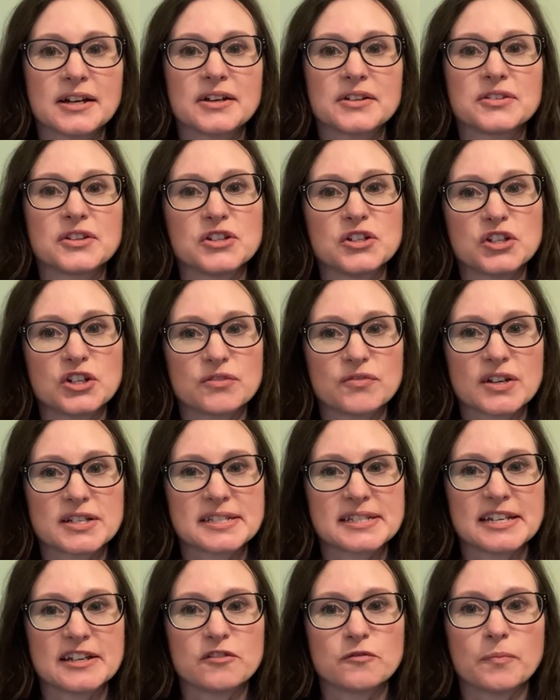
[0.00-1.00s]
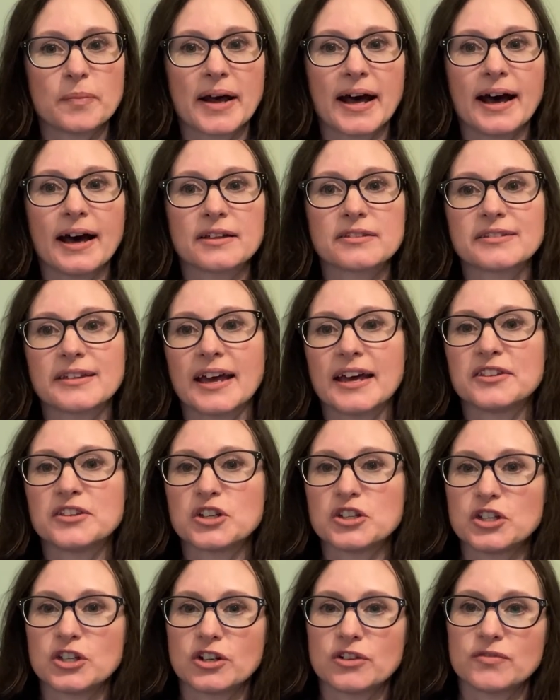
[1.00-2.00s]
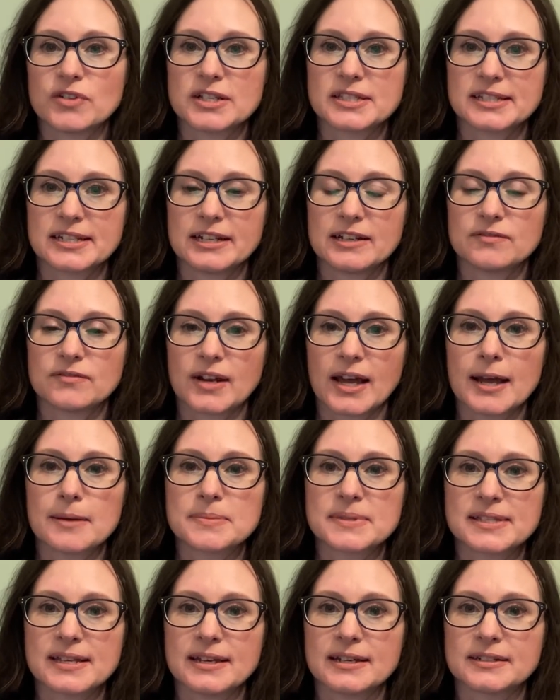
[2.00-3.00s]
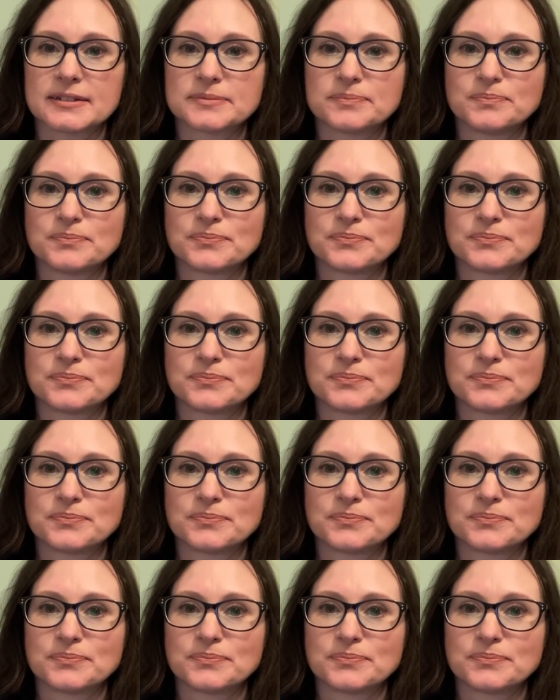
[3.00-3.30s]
the University of Bath and the University of Leipzig.